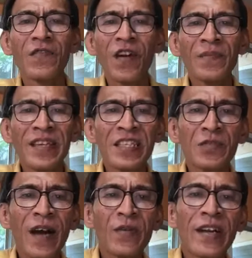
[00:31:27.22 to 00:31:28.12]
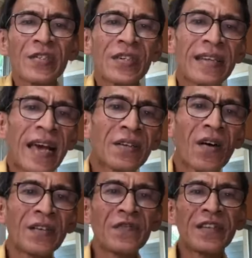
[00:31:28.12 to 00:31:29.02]
From the inspiration and
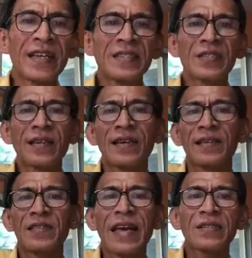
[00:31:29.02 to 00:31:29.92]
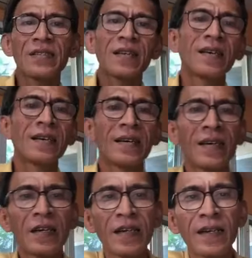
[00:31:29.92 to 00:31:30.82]
confidence that
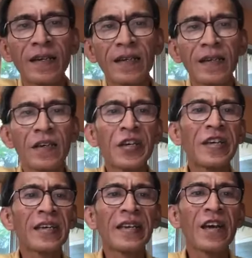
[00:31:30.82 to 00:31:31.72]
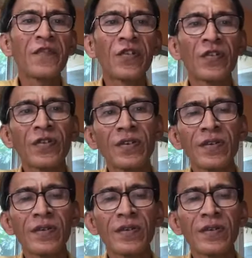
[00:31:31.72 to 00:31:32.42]
her king gave her,